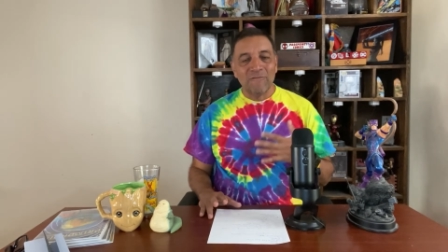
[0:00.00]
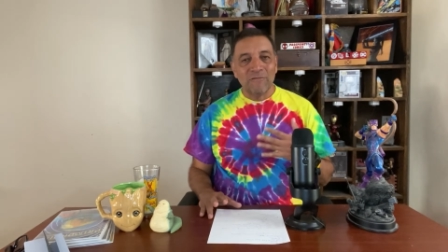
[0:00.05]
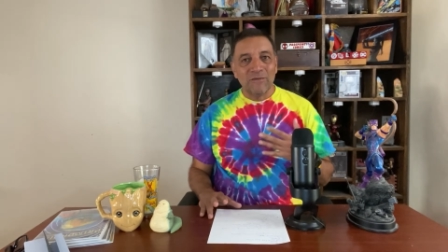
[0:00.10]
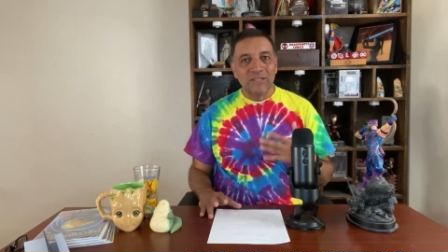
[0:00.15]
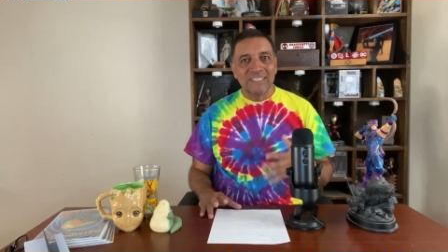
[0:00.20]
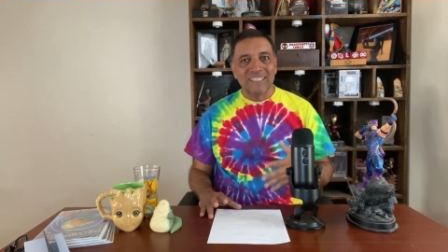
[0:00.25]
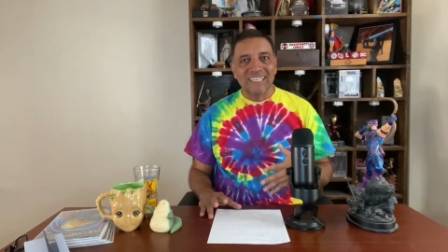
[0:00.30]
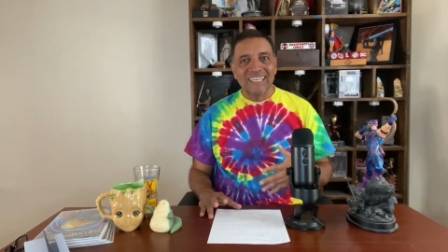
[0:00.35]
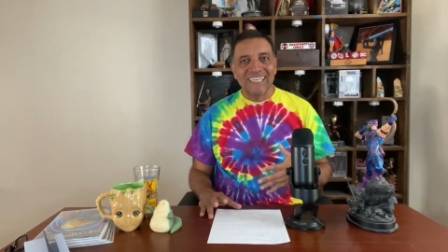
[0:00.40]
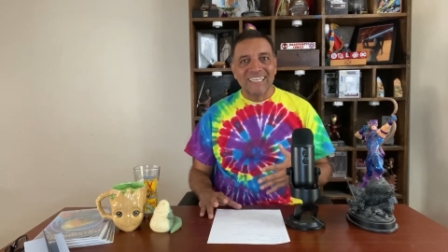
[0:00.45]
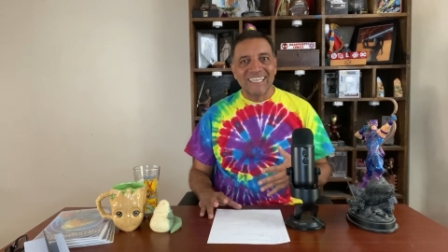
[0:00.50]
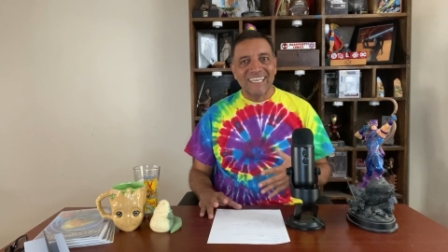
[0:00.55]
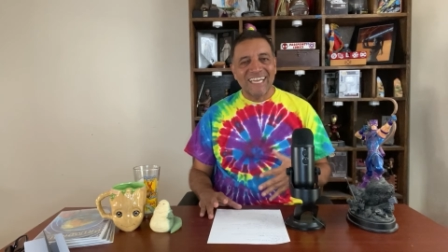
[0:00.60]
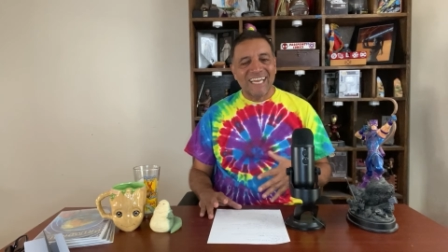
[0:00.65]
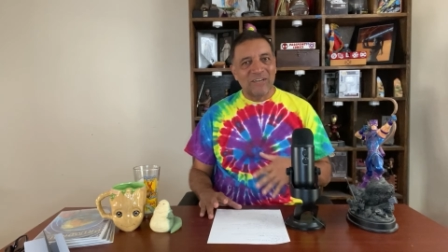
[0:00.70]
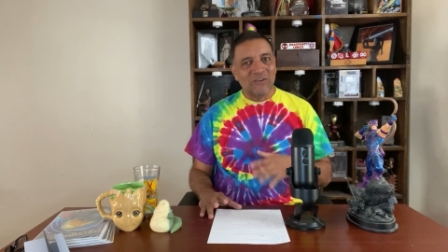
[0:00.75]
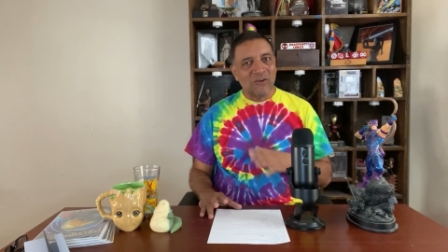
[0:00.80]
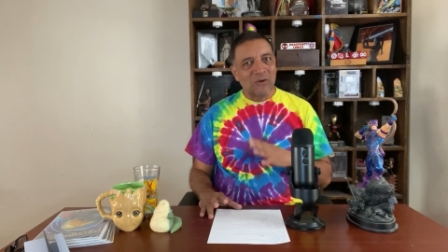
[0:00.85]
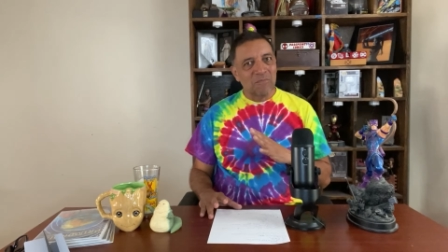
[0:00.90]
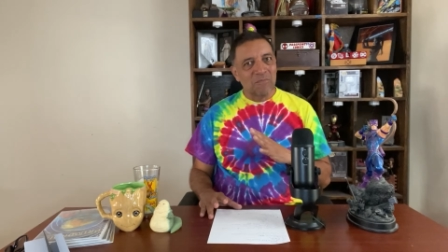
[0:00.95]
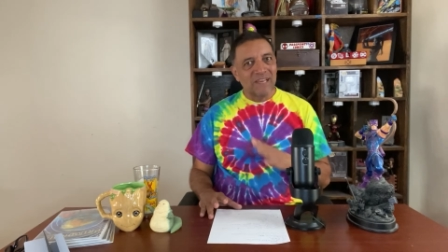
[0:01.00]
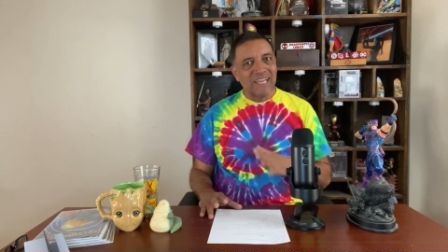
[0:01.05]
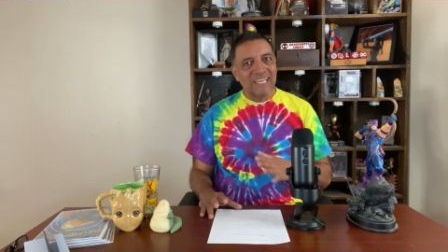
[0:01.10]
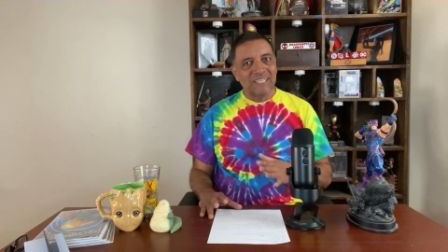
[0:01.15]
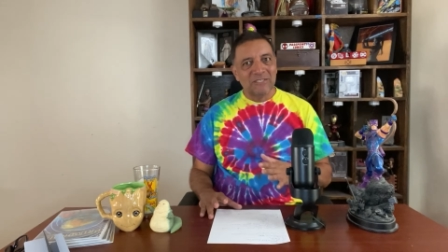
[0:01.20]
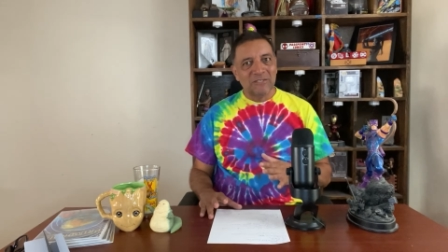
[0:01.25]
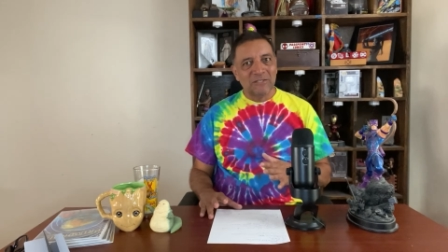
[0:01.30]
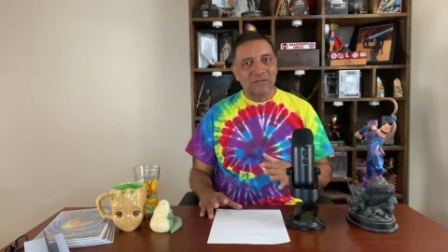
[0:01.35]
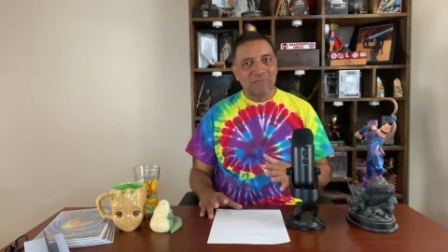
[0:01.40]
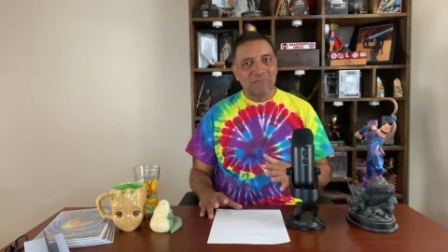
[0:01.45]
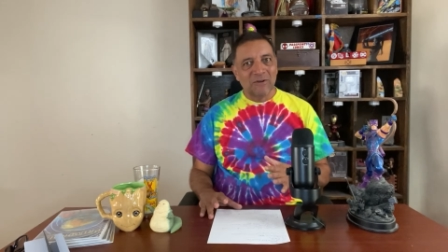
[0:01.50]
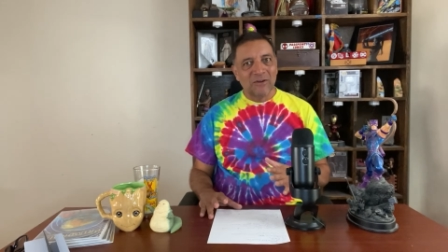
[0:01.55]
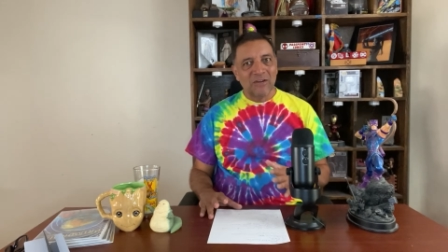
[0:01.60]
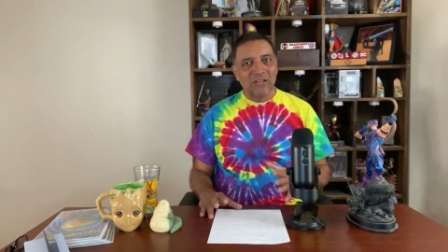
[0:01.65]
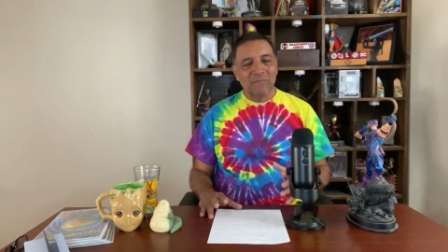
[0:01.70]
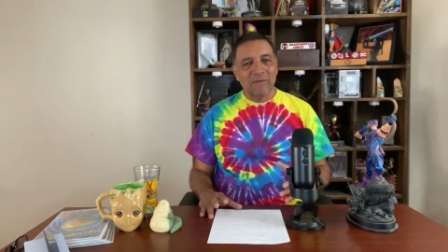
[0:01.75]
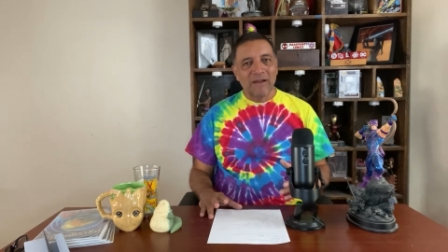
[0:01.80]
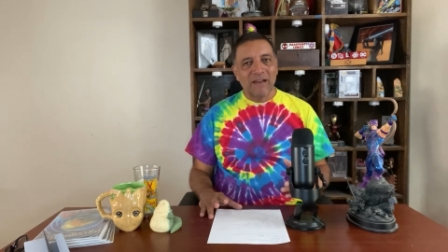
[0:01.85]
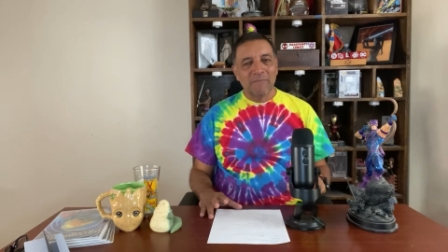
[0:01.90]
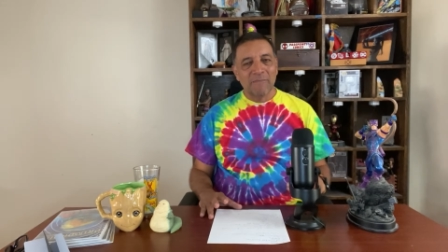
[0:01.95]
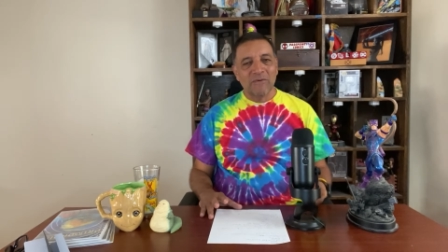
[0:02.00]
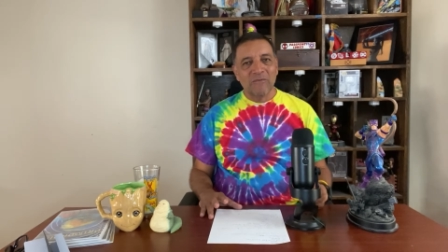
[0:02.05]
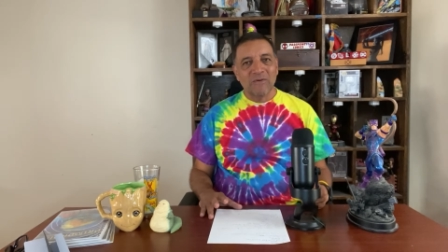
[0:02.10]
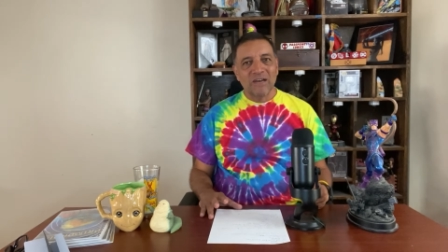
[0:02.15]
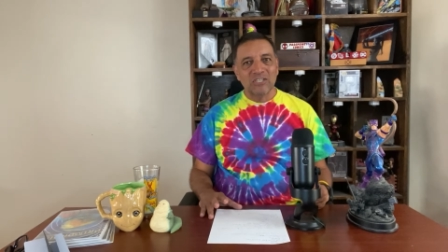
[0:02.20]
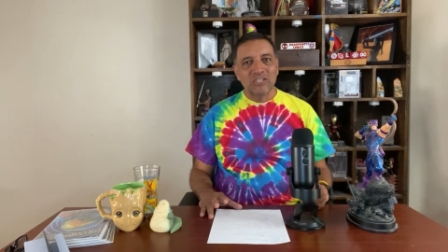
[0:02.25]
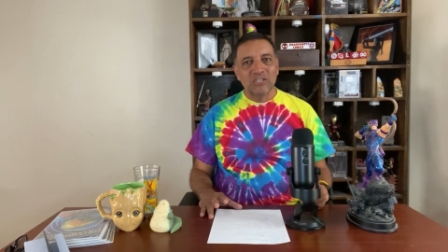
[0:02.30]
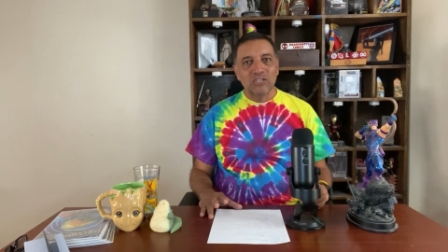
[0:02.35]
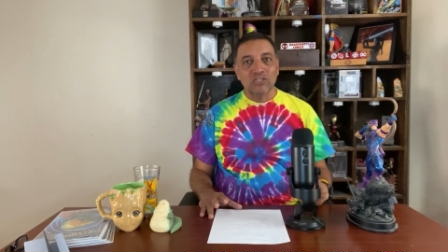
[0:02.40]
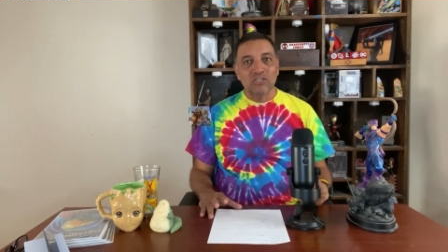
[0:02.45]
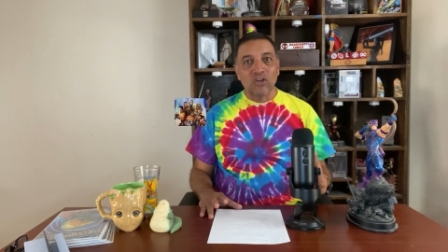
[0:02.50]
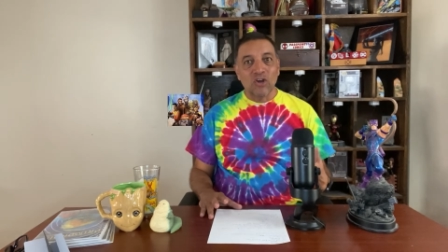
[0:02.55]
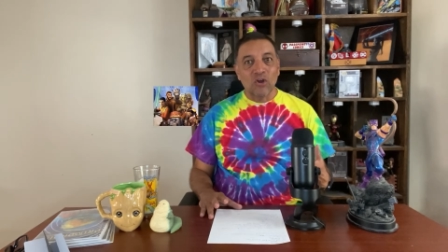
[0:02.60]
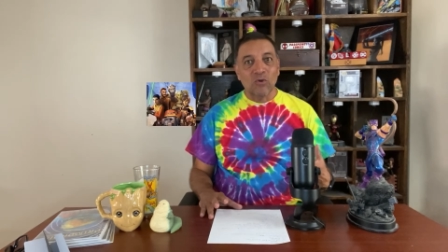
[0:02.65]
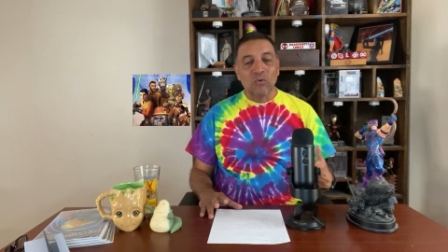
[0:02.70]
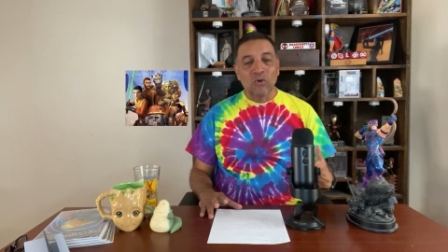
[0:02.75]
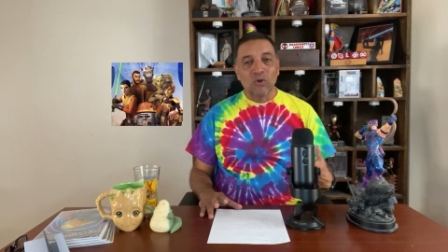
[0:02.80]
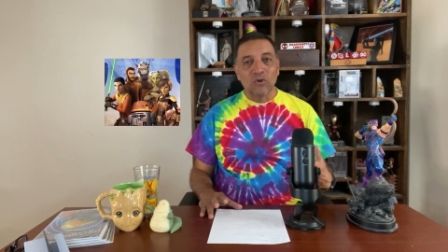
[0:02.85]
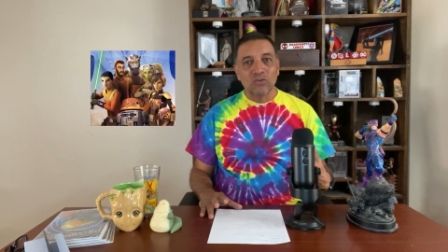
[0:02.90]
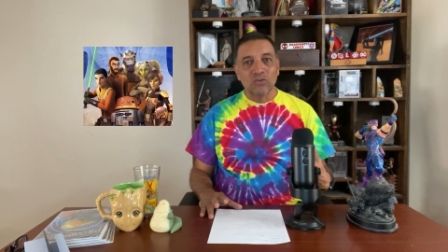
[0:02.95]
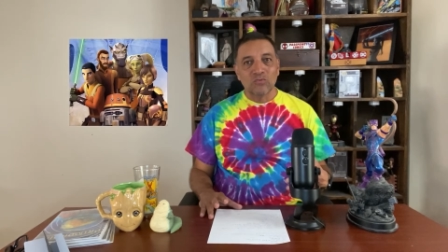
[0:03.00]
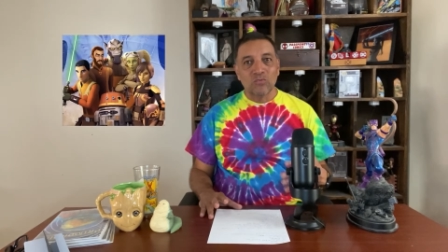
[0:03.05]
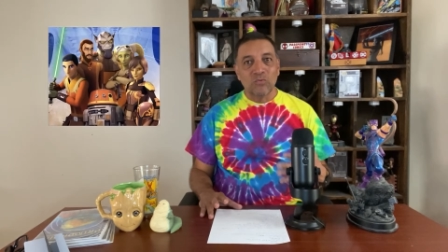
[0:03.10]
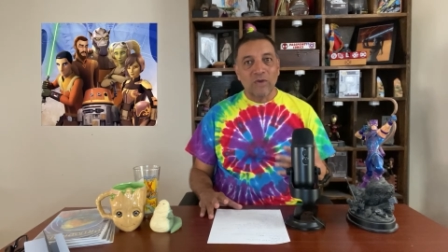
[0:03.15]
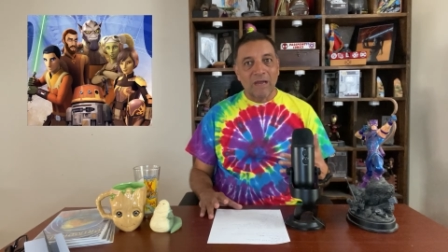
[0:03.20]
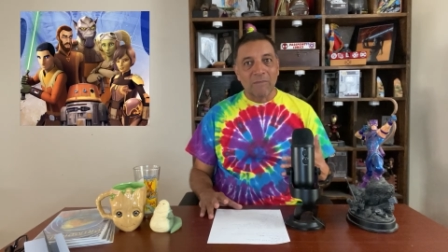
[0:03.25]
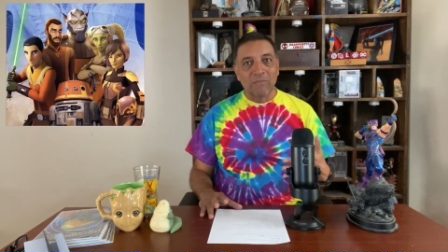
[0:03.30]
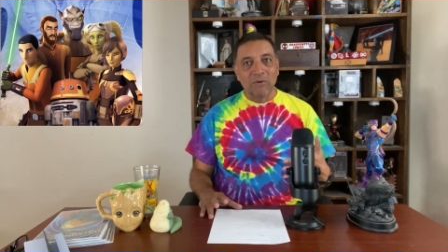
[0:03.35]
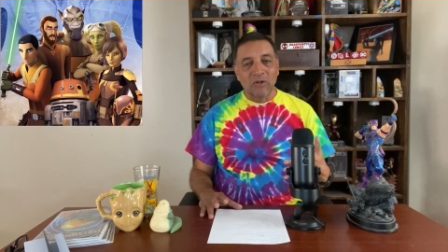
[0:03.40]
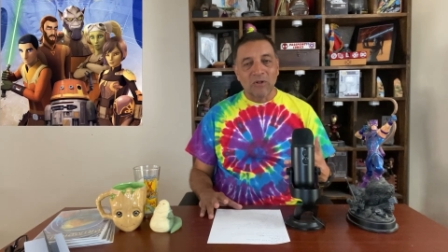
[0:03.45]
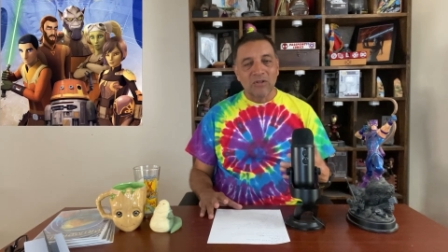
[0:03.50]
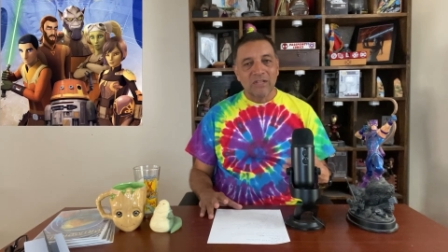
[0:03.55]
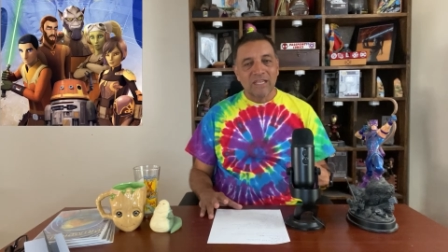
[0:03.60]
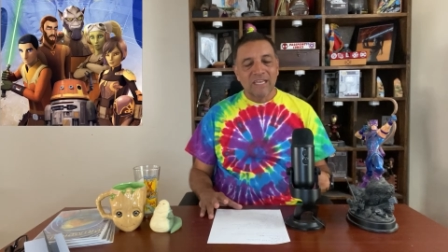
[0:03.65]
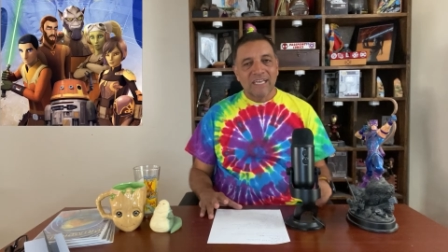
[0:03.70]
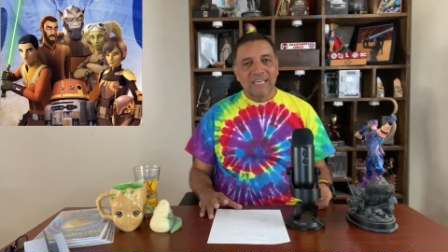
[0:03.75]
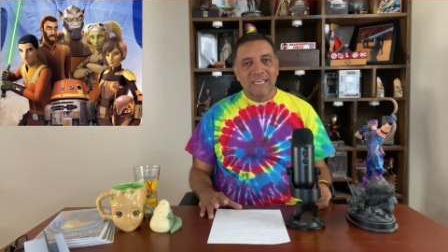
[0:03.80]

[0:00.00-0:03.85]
recently i know i'm late to the party but i've been watching star wars rebel